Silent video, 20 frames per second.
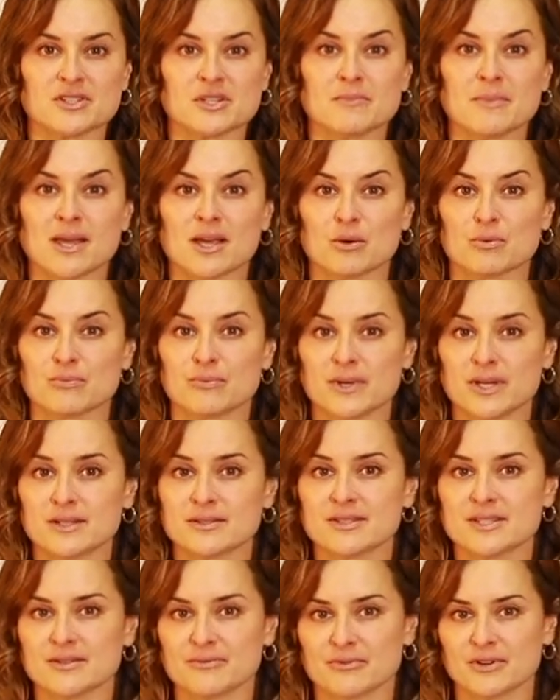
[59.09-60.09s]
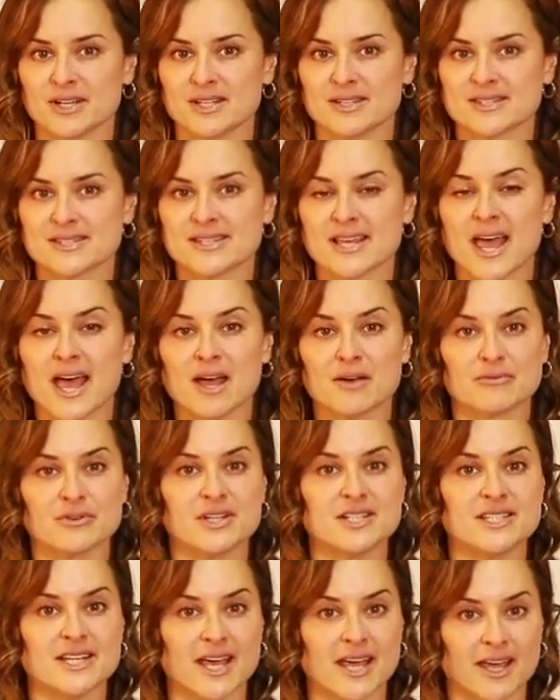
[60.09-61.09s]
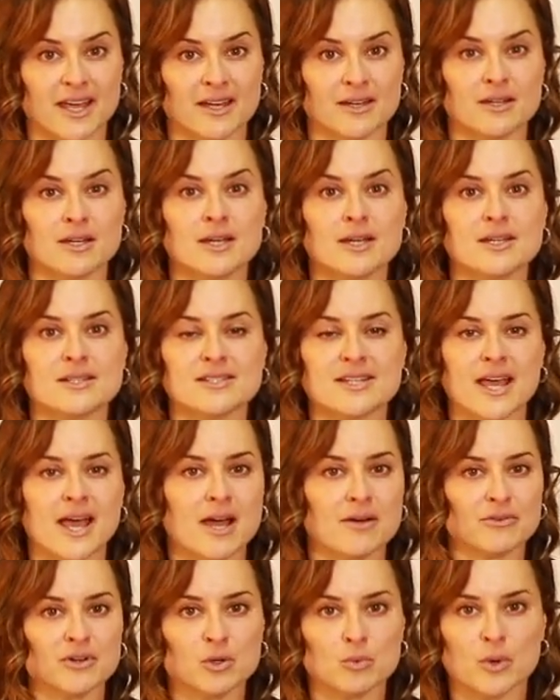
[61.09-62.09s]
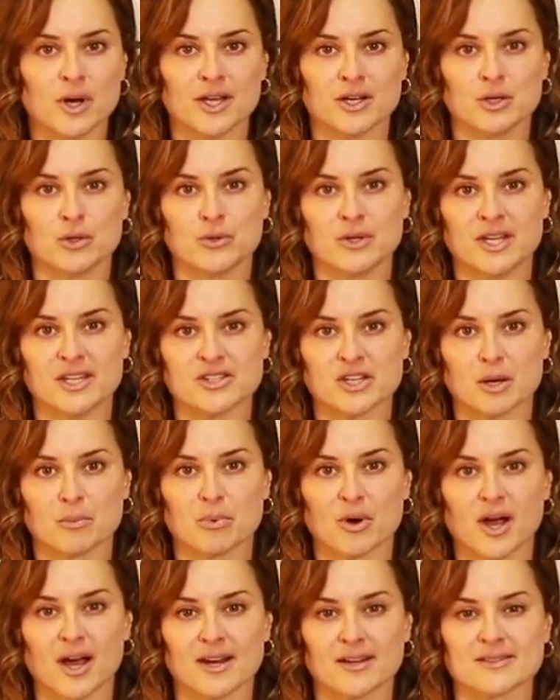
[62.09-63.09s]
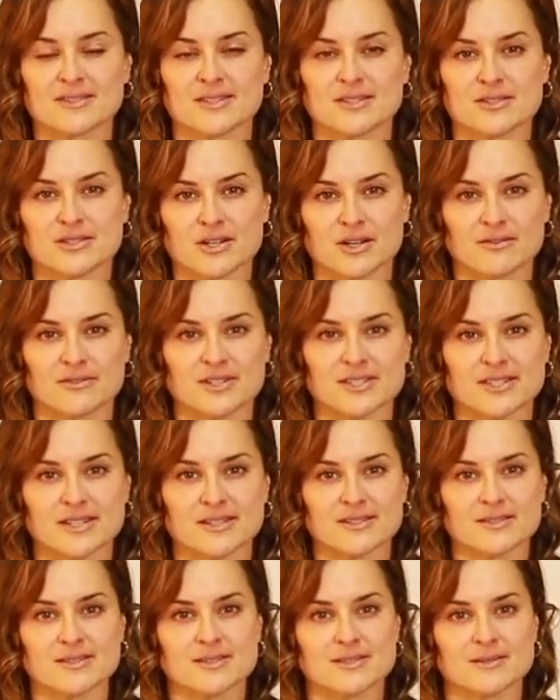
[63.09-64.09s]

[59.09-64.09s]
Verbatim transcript: to make a real difference every day to everyone who needs our products and services.